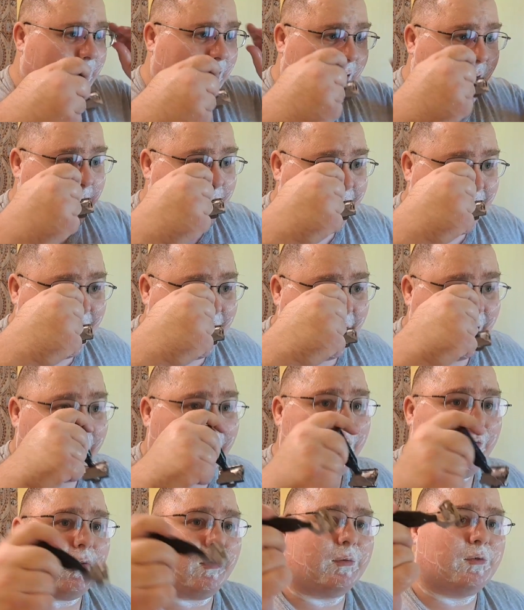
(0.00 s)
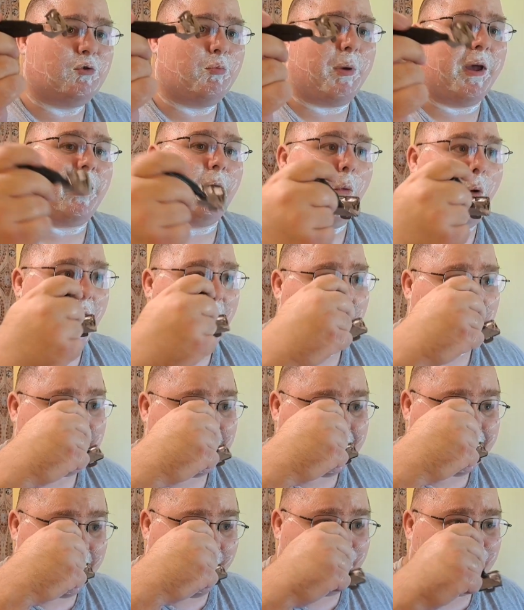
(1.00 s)
Gotta be careful. It's been a
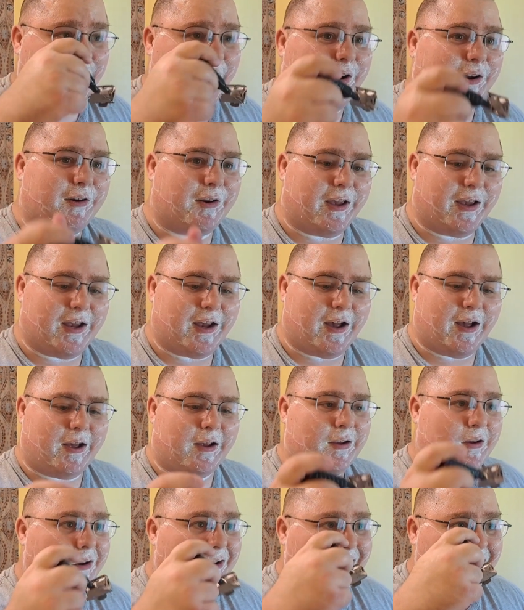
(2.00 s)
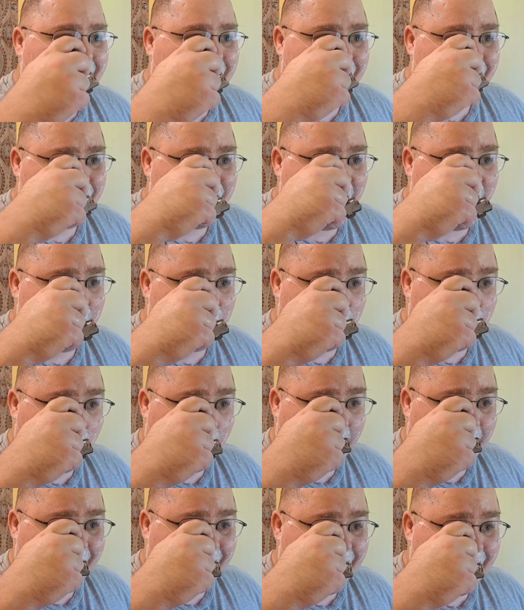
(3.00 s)
while since I've done a shave with
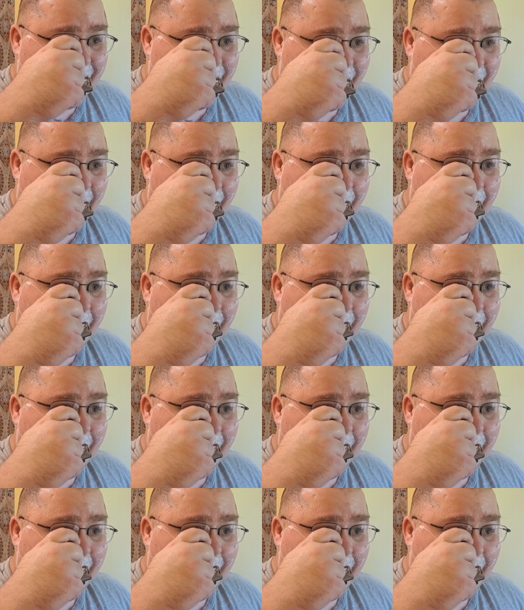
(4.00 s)
one of these.